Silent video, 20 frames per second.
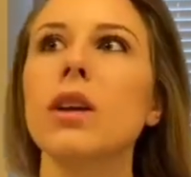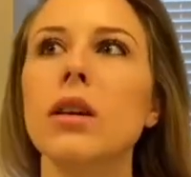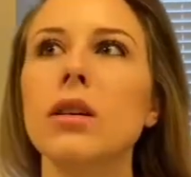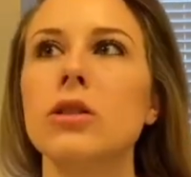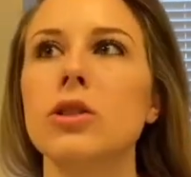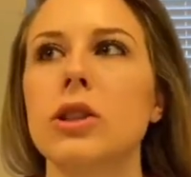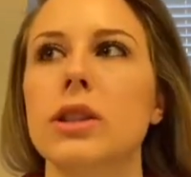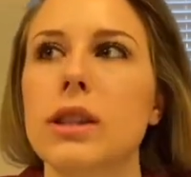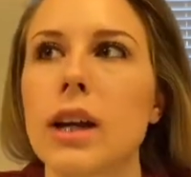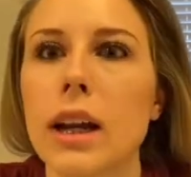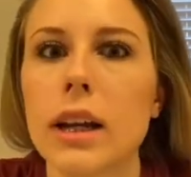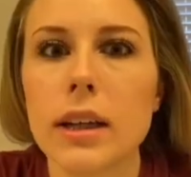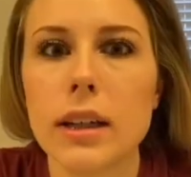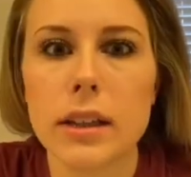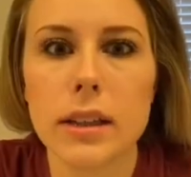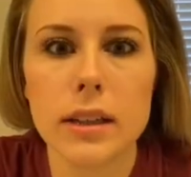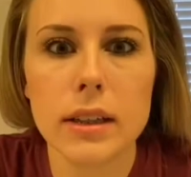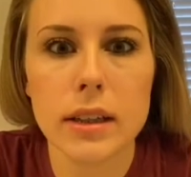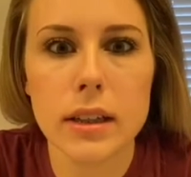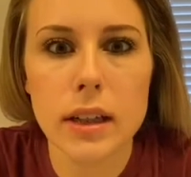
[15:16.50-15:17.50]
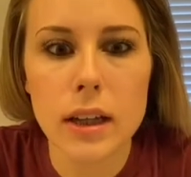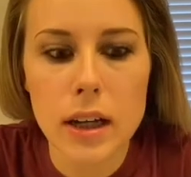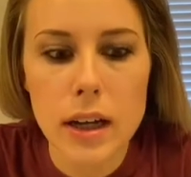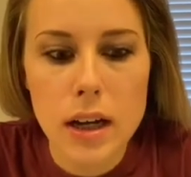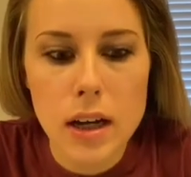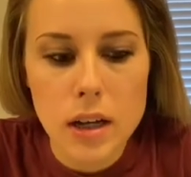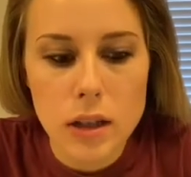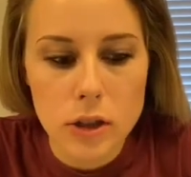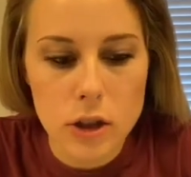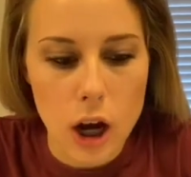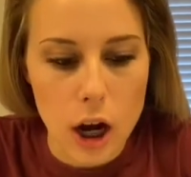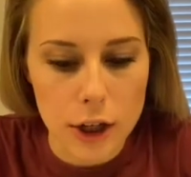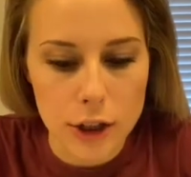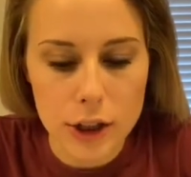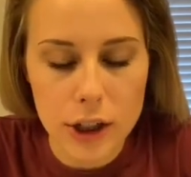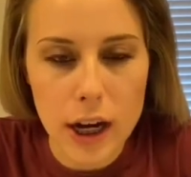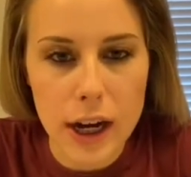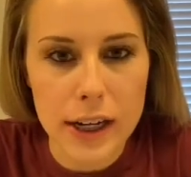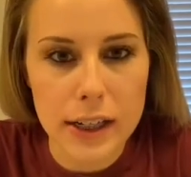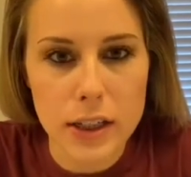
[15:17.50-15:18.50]
just kind of chat to you
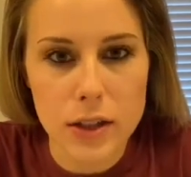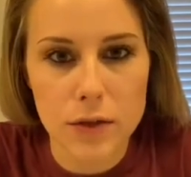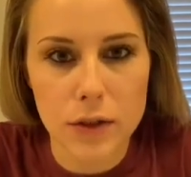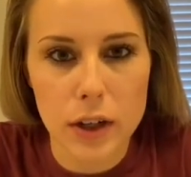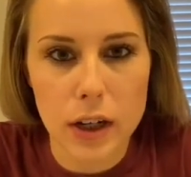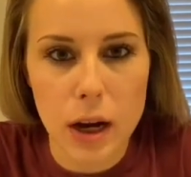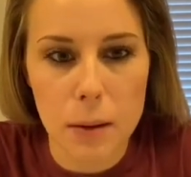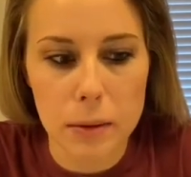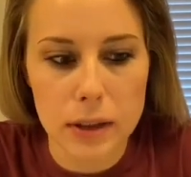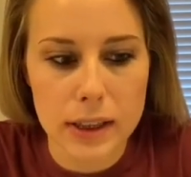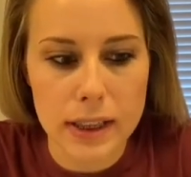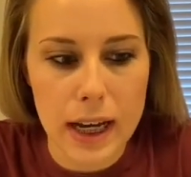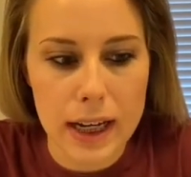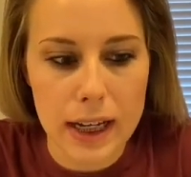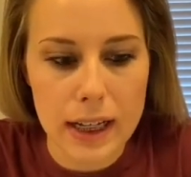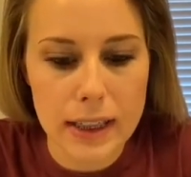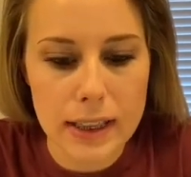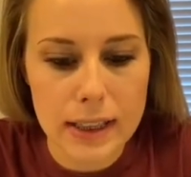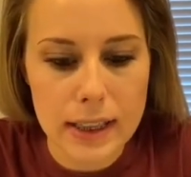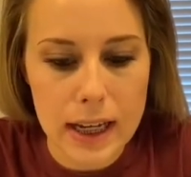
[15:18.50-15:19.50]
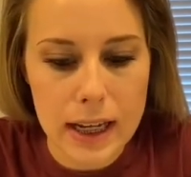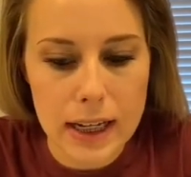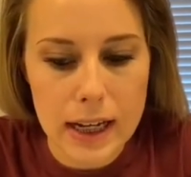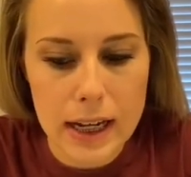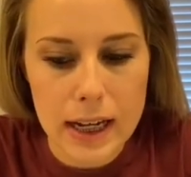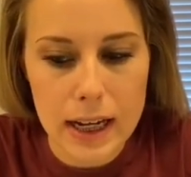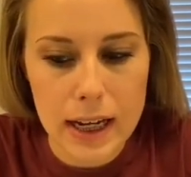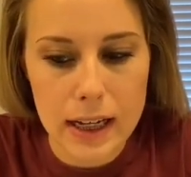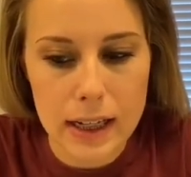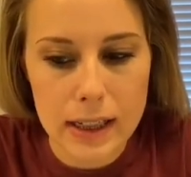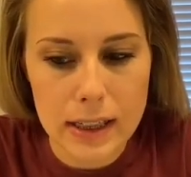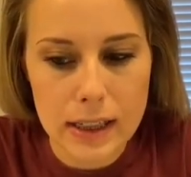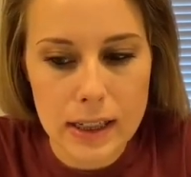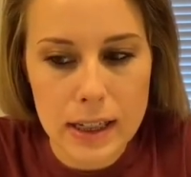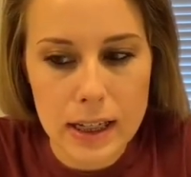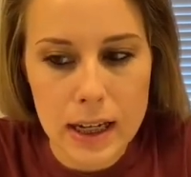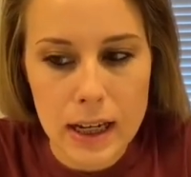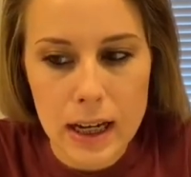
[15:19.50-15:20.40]
guys for a couple of seconds and